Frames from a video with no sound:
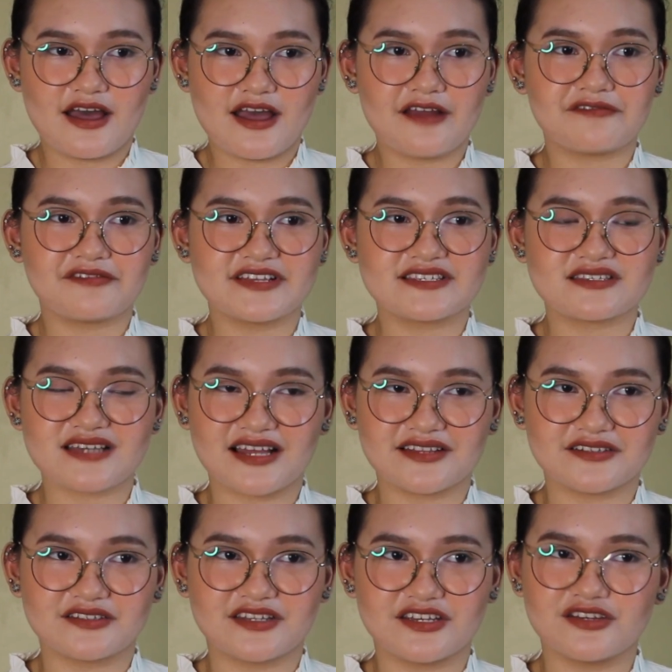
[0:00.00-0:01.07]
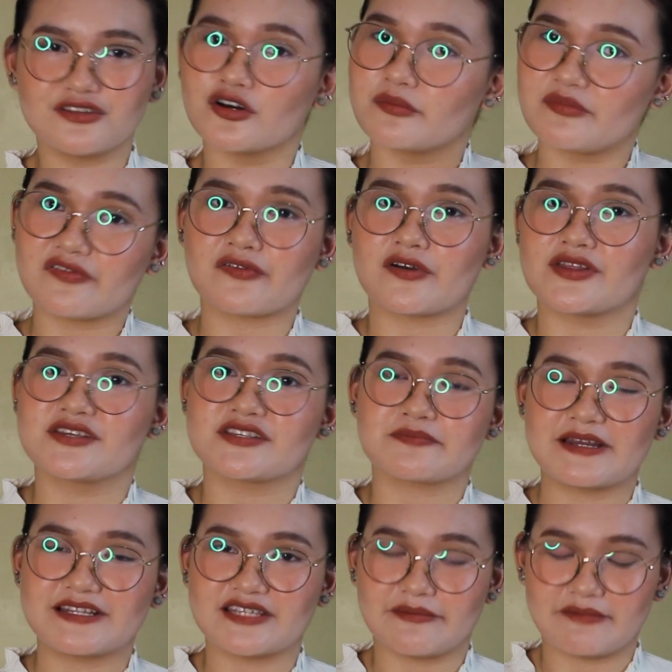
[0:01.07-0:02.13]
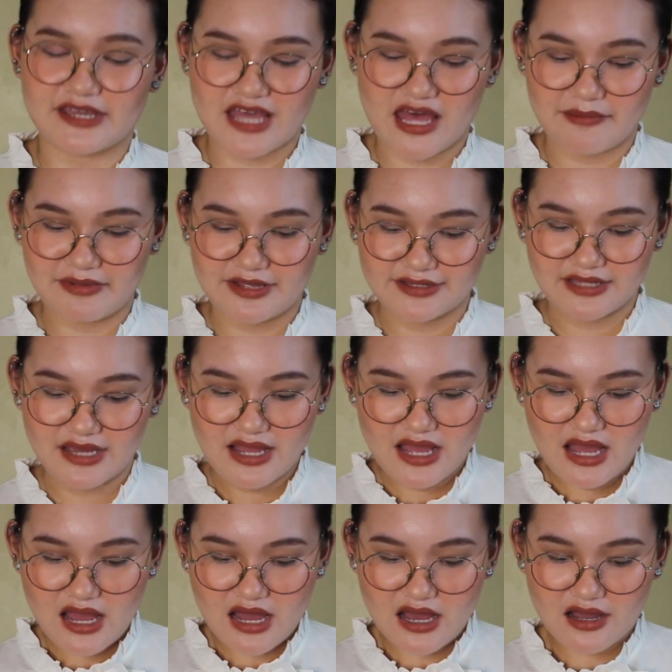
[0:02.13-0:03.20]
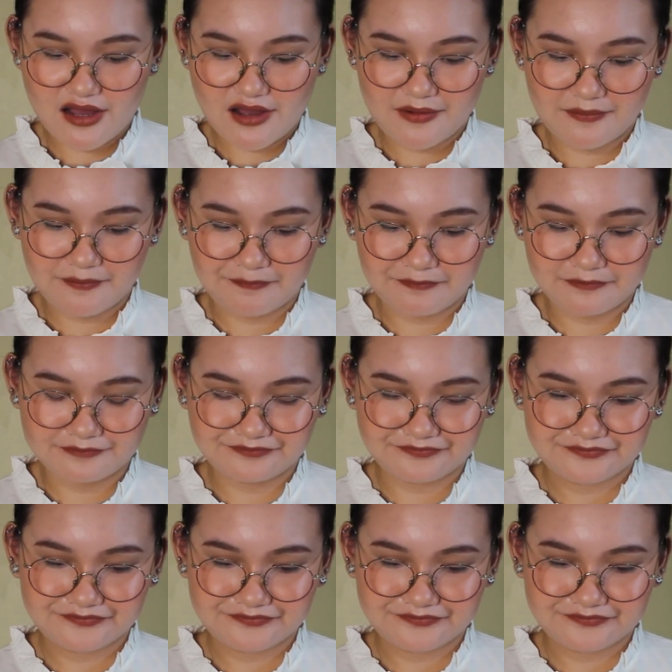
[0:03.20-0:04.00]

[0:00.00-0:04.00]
every Saturday, before this pandemic happened. And